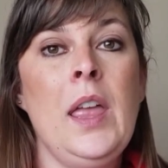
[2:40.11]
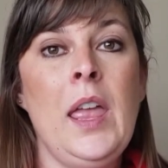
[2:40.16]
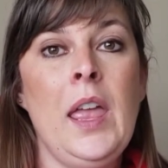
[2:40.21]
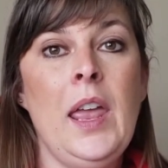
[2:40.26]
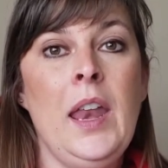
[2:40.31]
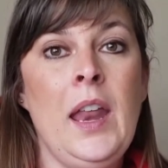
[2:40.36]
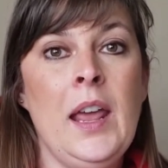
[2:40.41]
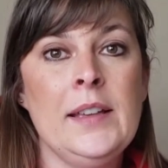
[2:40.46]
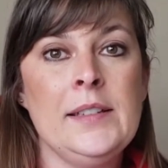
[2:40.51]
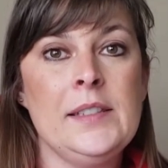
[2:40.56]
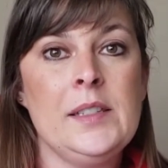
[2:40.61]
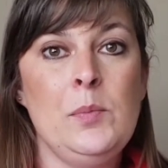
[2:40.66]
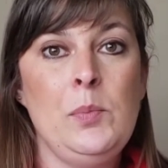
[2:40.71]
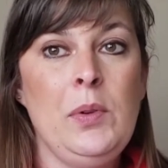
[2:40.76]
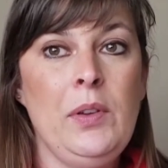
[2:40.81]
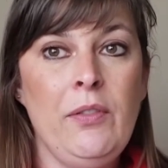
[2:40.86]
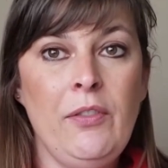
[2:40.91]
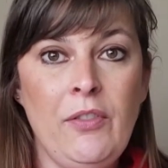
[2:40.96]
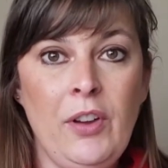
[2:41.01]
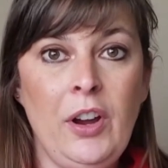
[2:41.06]
and has to
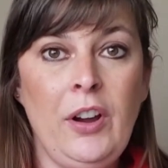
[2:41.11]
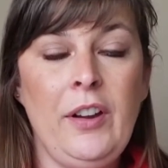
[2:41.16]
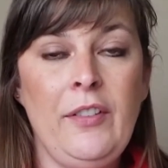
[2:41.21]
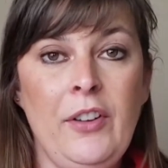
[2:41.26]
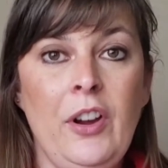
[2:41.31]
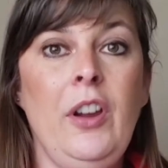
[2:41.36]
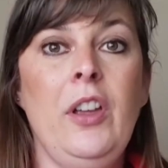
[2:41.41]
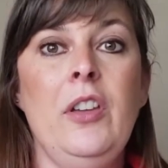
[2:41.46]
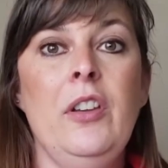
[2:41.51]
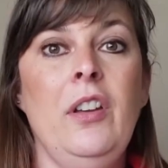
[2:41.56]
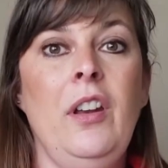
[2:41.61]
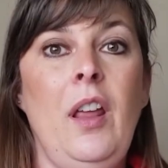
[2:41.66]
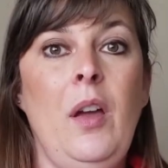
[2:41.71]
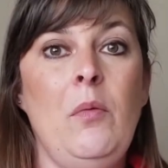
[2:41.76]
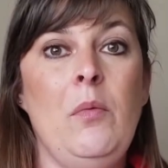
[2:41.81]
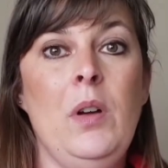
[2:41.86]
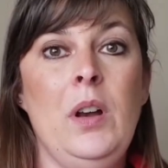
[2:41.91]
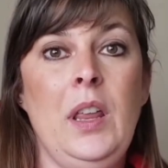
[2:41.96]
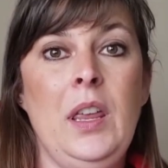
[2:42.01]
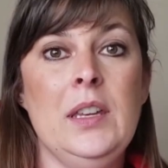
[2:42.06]
be very, very good
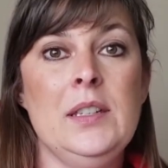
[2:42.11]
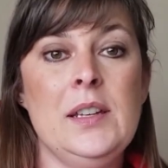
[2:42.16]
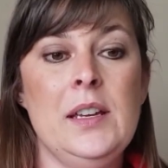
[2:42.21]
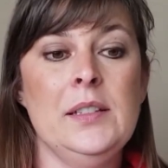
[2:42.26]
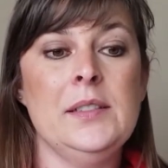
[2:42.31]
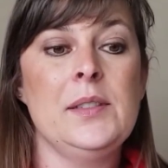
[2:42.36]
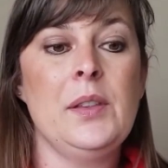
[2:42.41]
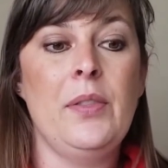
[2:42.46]
at what he does.